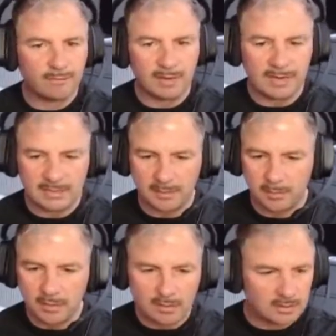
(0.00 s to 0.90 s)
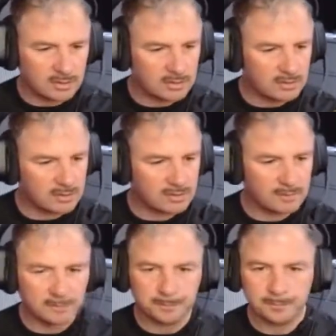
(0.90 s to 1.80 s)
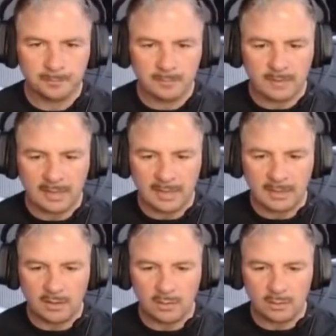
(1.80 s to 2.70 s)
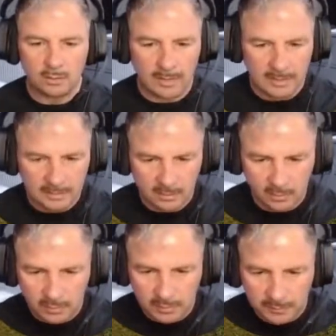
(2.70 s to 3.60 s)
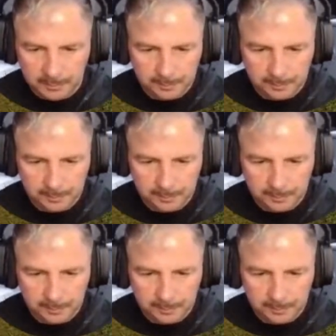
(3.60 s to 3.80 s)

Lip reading: plenty of bullets. Thank you, that is good.